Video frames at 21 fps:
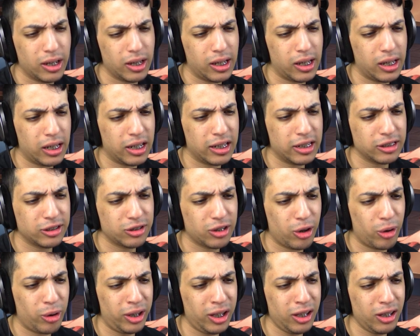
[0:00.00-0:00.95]

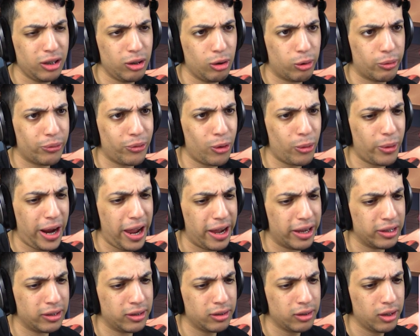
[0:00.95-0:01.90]
Sayori, your
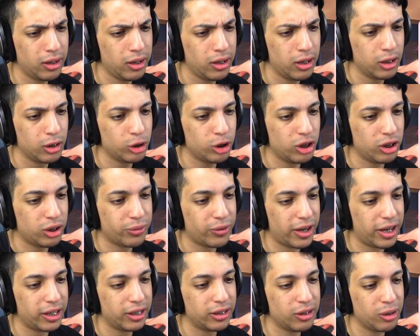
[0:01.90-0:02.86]
forehead. She's
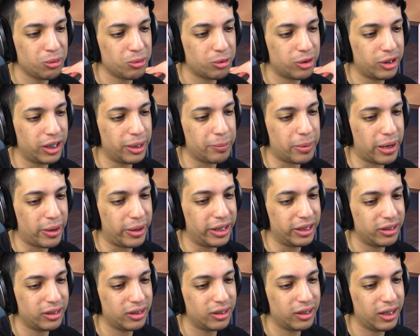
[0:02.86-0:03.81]
fine, don't worry about
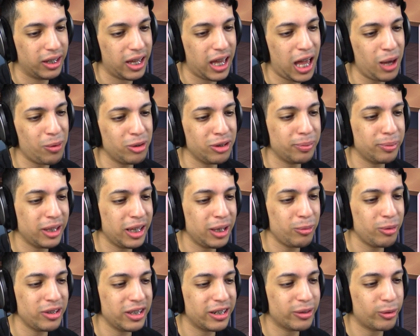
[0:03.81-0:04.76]
it. I was playing
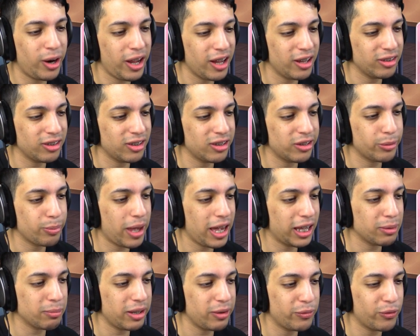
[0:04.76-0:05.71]
with the crayons and
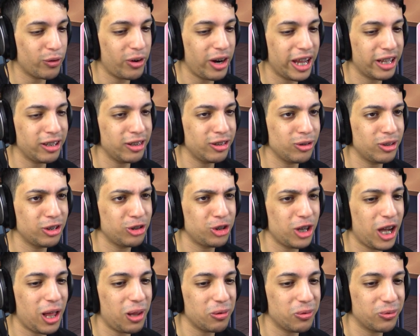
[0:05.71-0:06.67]
smacked my forehead into the
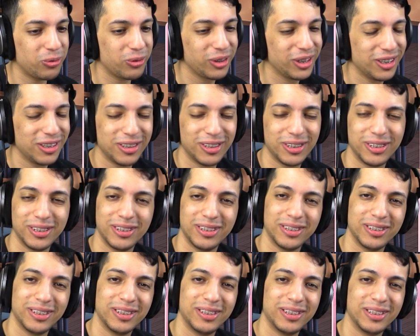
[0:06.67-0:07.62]
shelf.
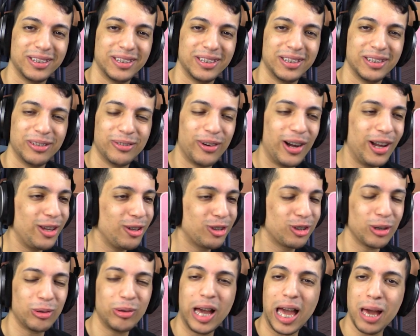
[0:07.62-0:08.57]
Why are you
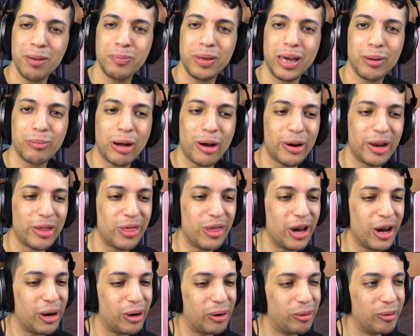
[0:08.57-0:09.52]
so happy about it,
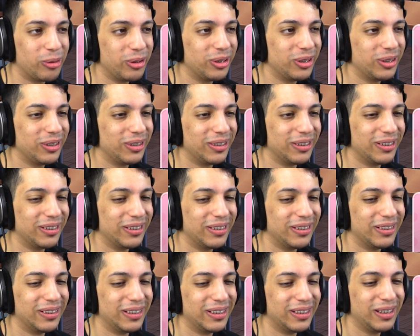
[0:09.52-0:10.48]
though?
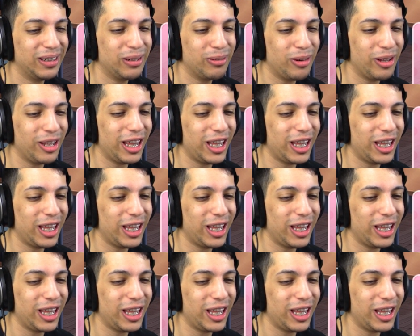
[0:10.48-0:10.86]
Well,